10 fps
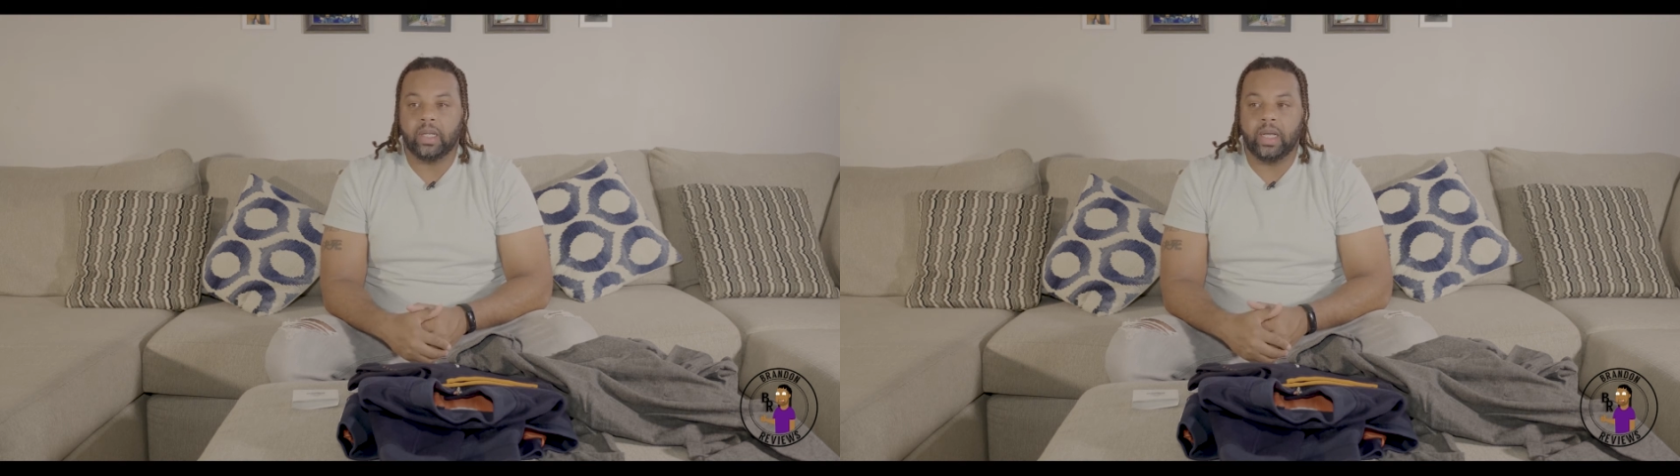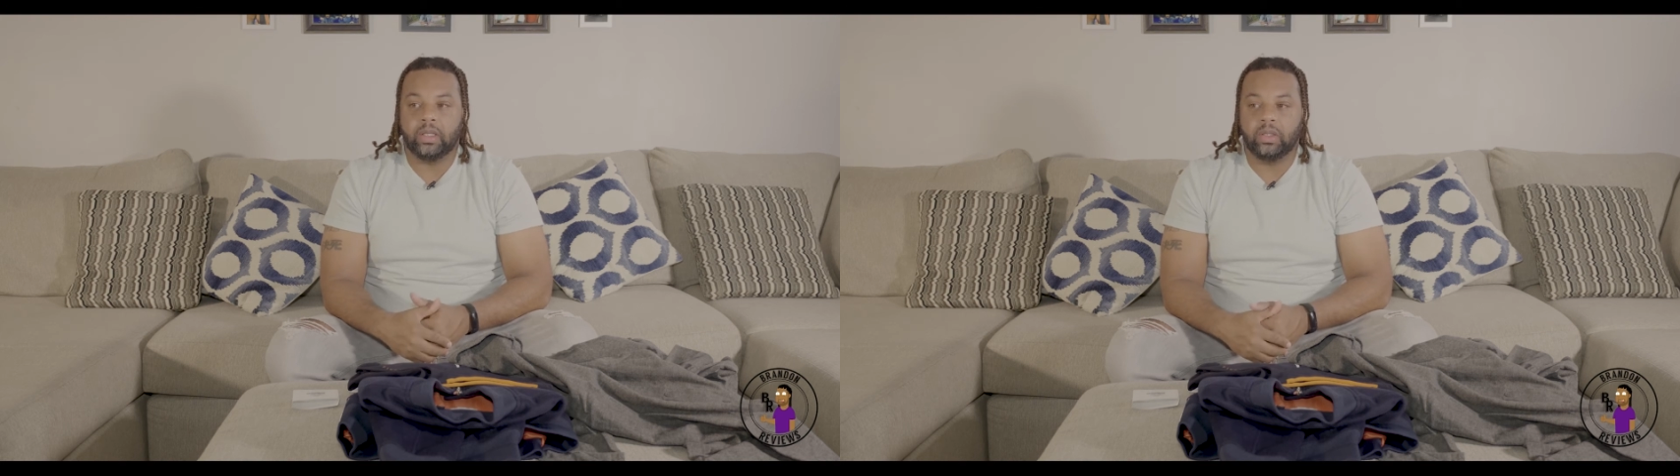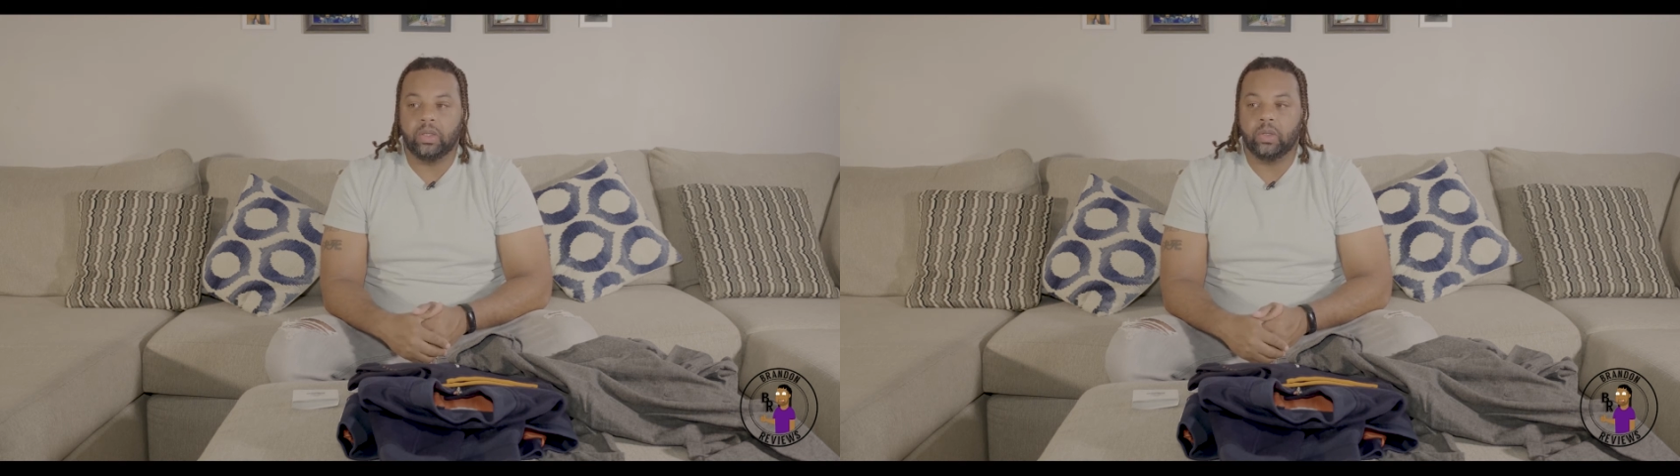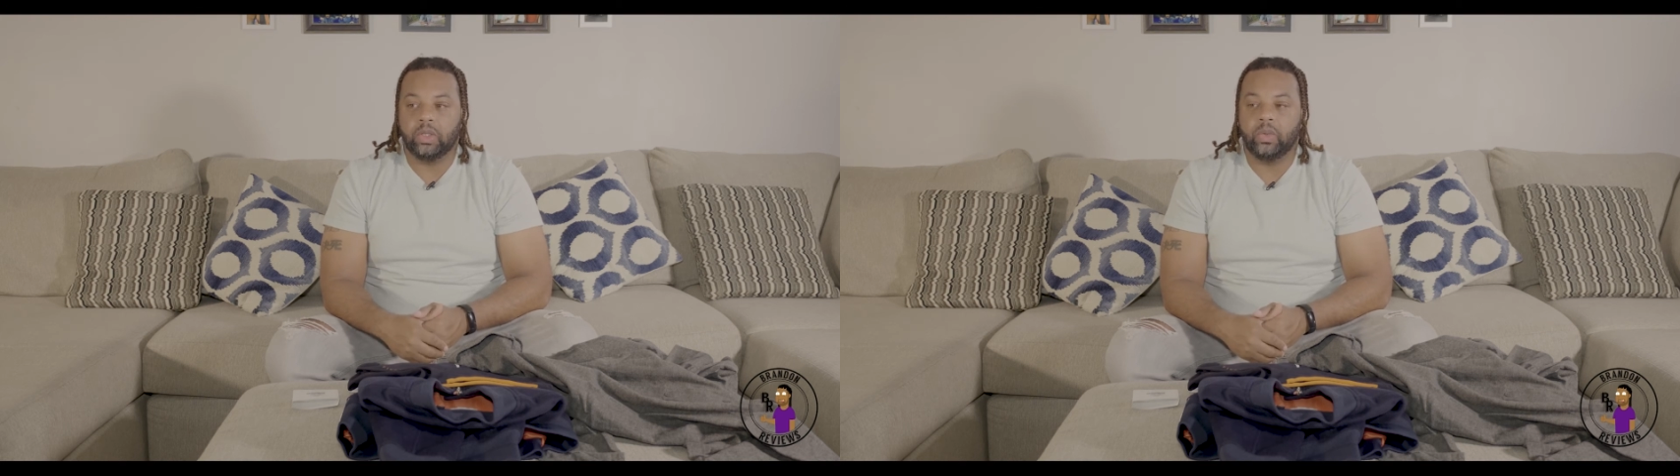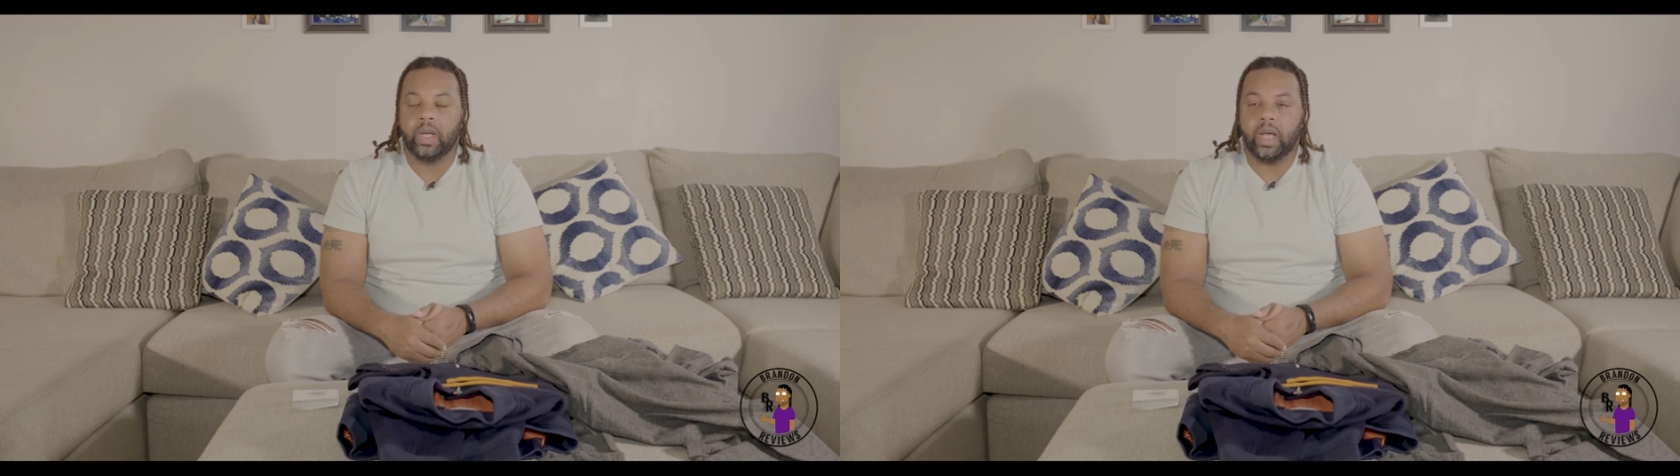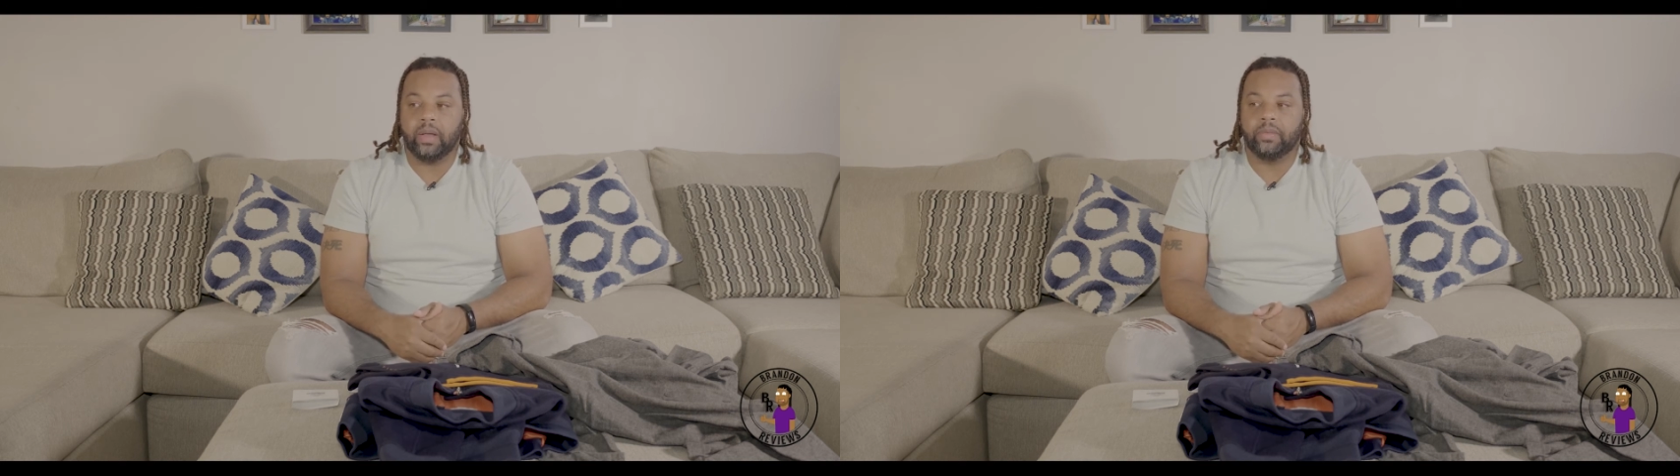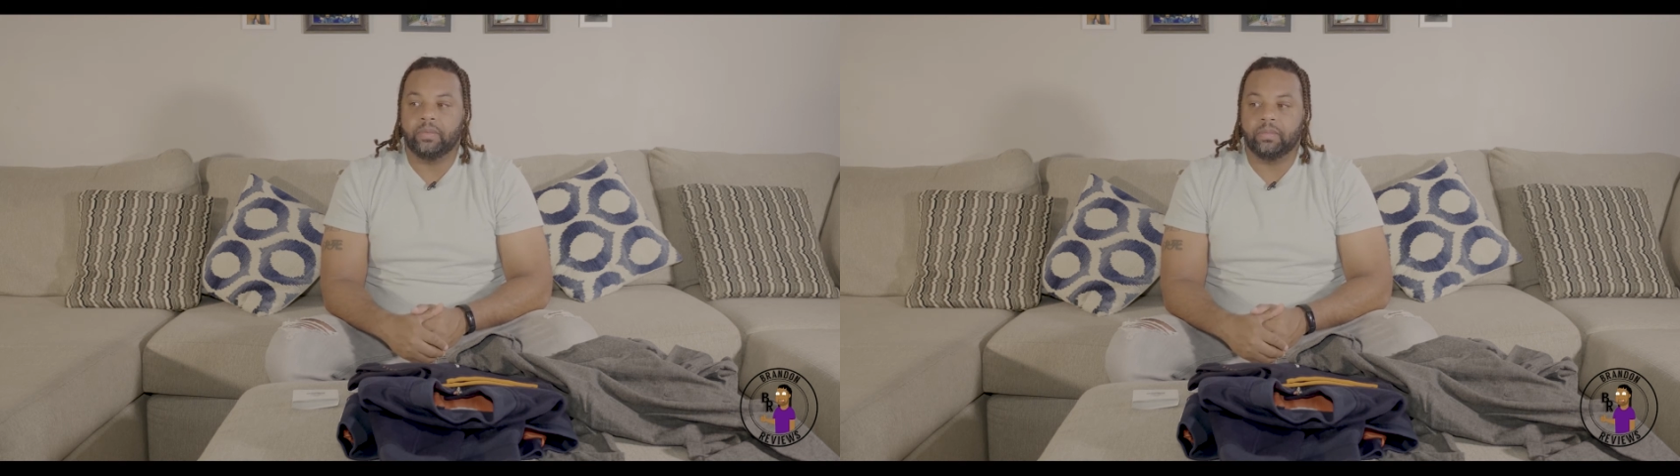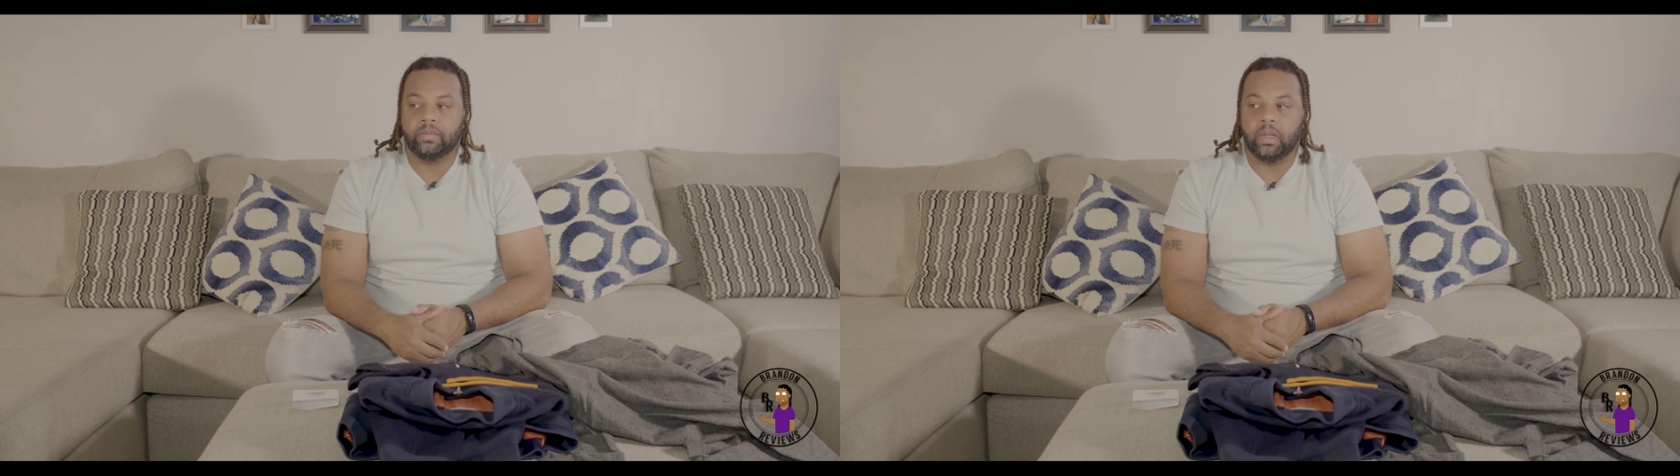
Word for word: like, you know, you have